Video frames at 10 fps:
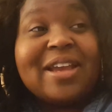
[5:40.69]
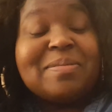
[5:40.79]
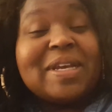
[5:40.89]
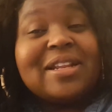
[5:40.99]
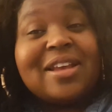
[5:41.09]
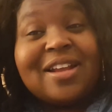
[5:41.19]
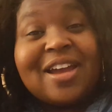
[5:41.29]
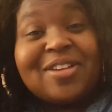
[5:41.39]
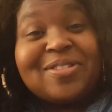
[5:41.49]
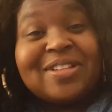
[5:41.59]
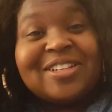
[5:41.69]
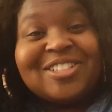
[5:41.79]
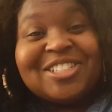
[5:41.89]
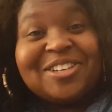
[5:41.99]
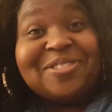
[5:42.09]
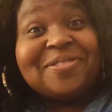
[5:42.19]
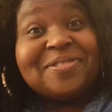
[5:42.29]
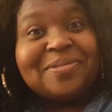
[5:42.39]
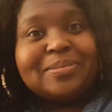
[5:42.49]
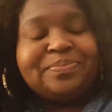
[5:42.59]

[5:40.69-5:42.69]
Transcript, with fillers: back being that i got an earlier shift